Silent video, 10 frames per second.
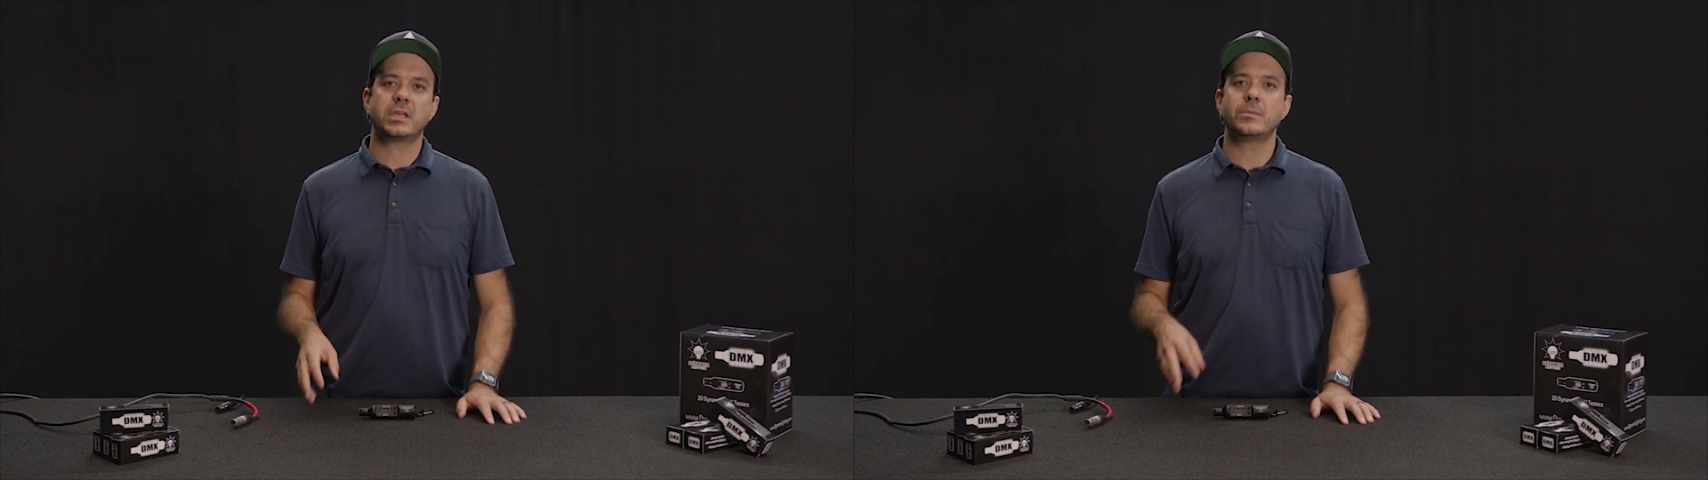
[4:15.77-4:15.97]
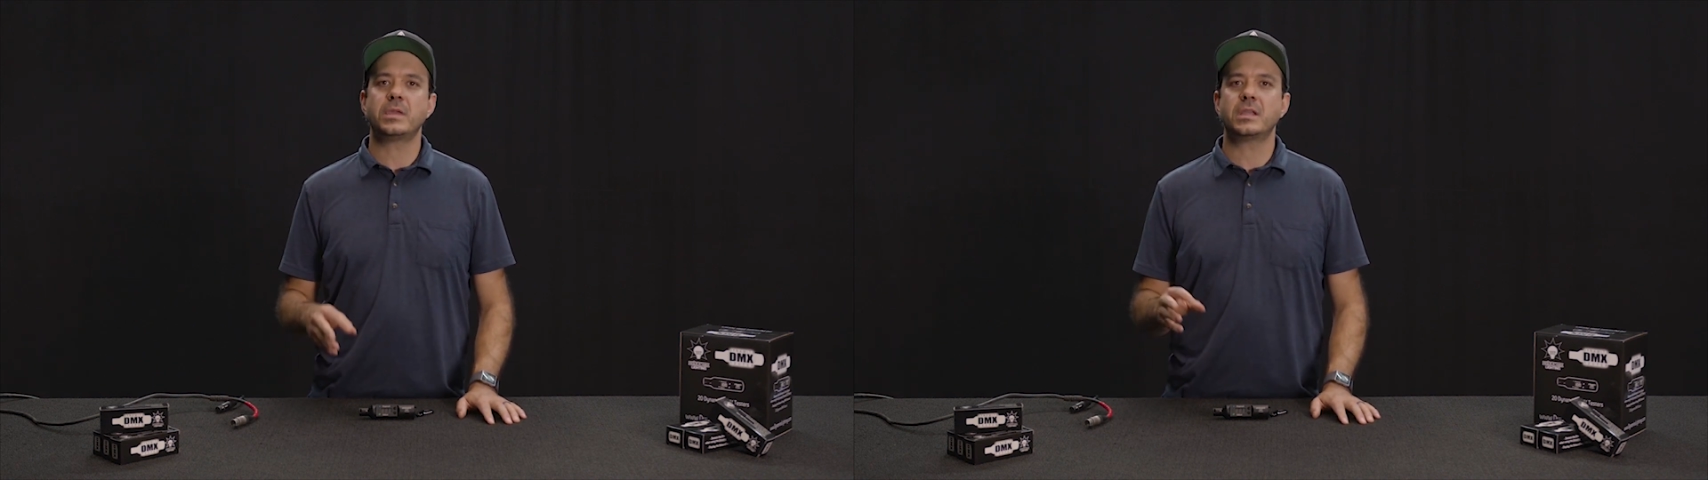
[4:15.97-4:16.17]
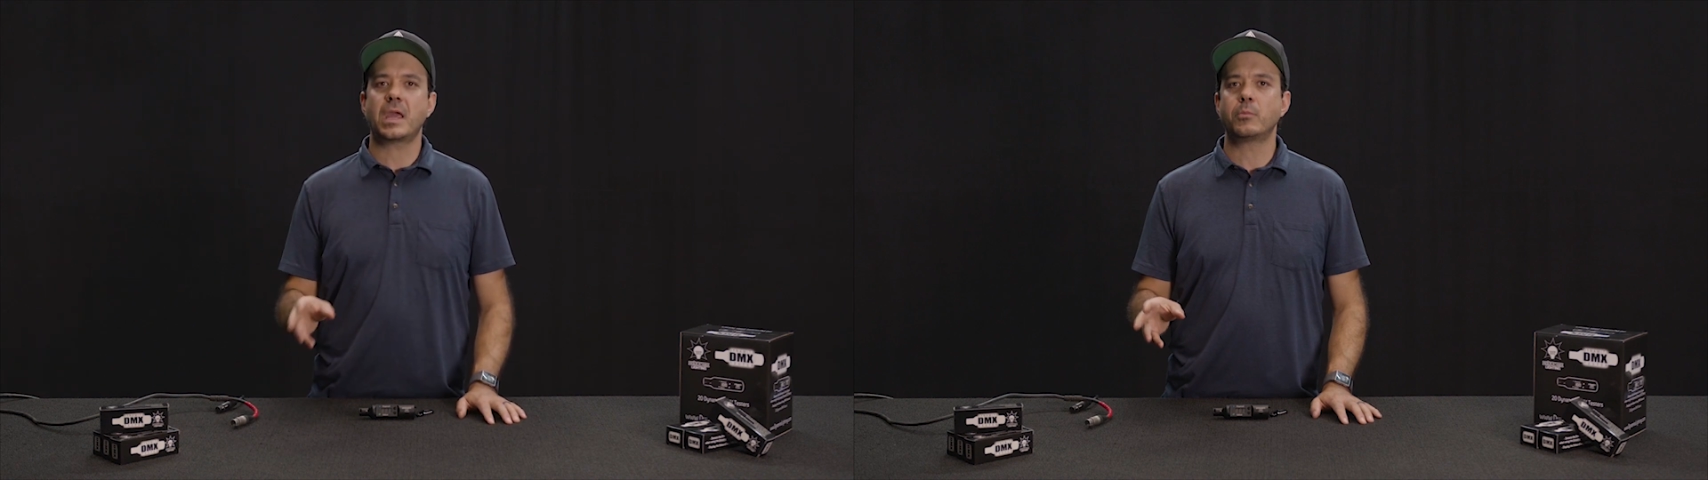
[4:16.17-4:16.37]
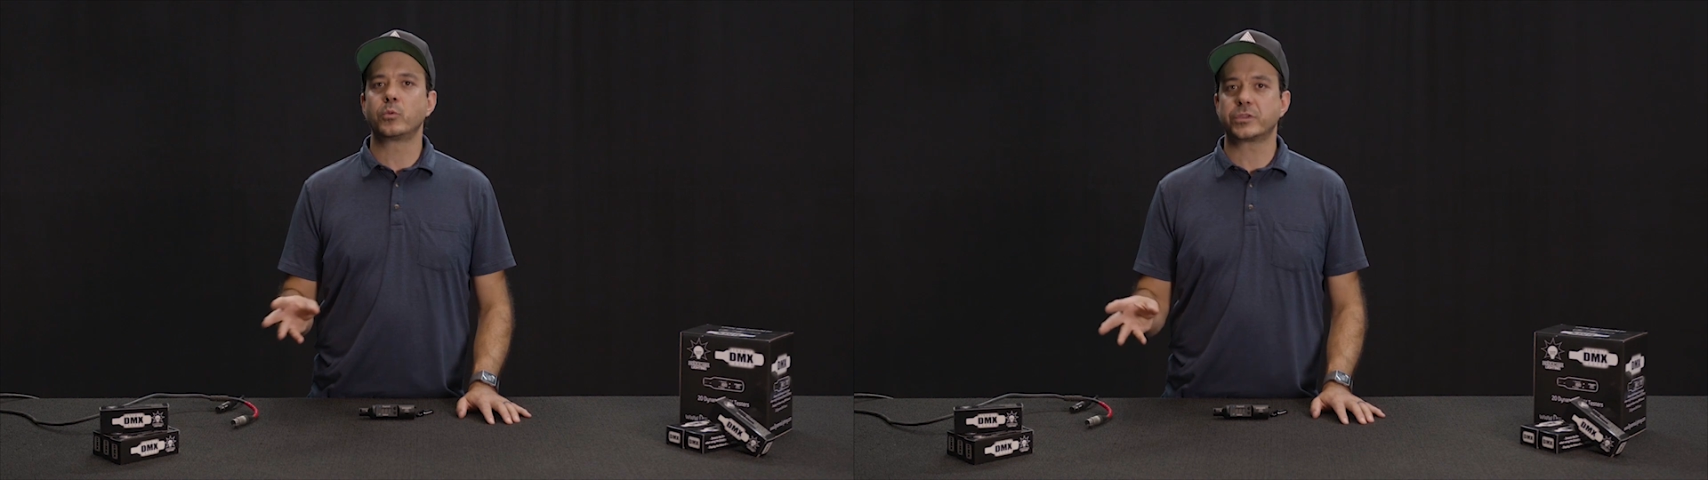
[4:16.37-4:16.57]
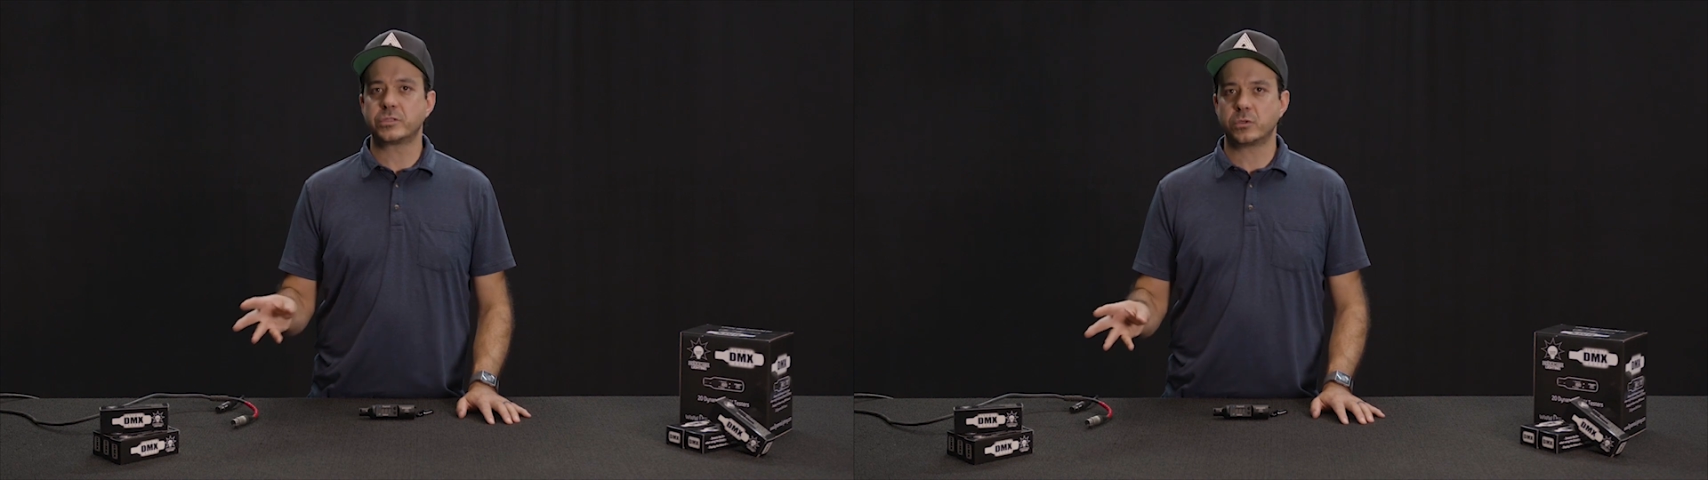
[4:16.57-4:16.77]
can be
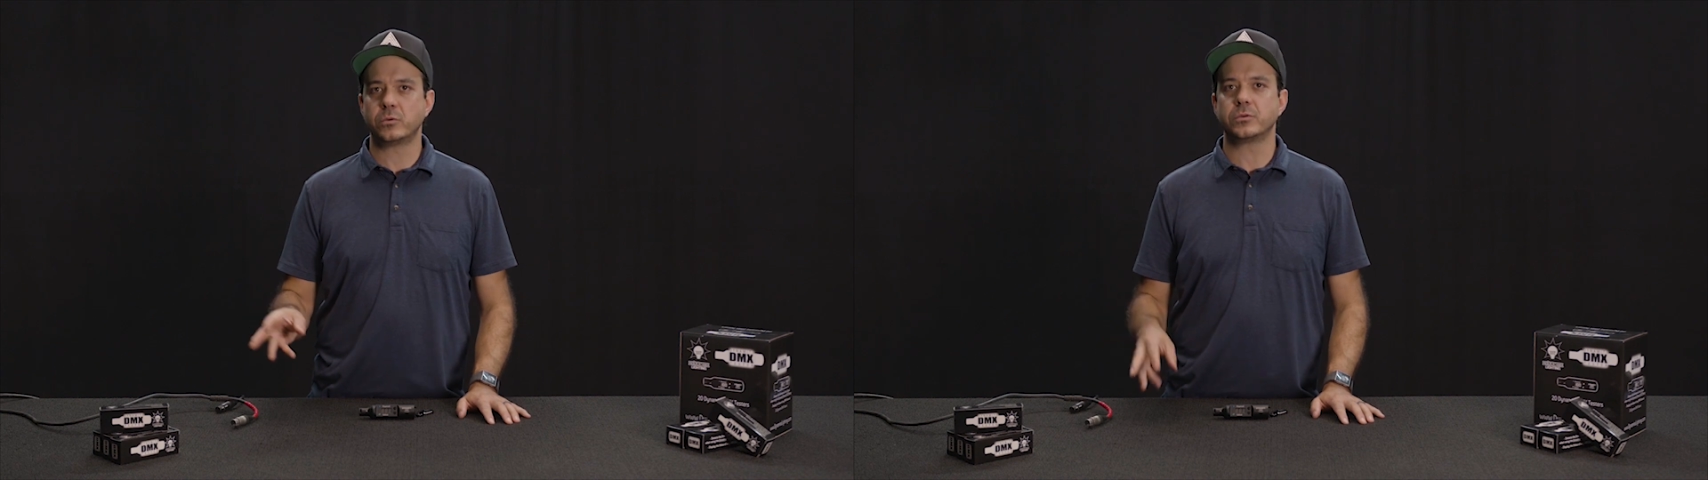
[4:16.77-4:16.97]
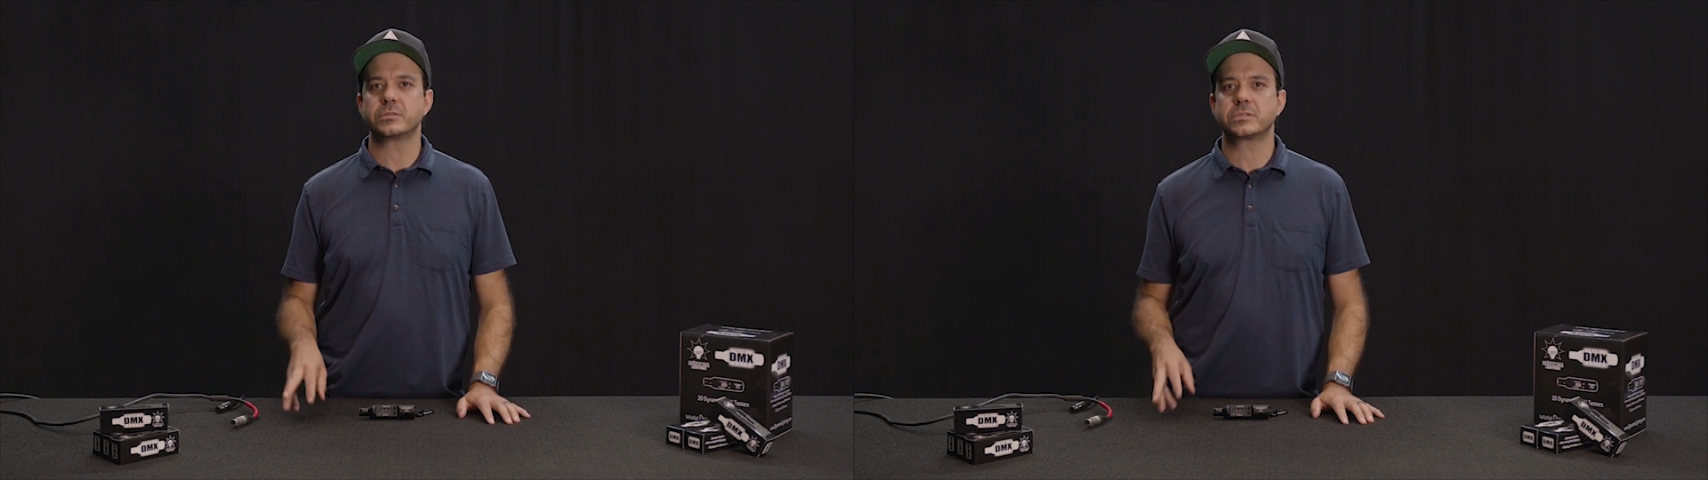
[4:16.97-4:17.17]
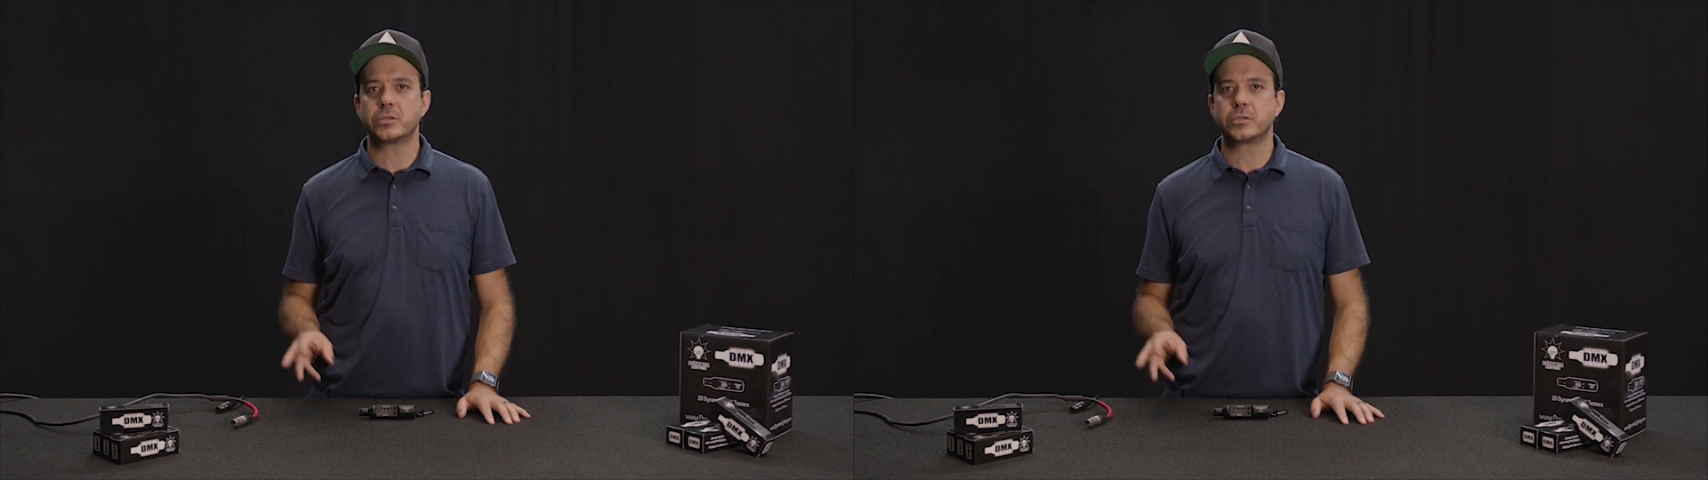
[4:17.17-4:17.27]
enabled with the tools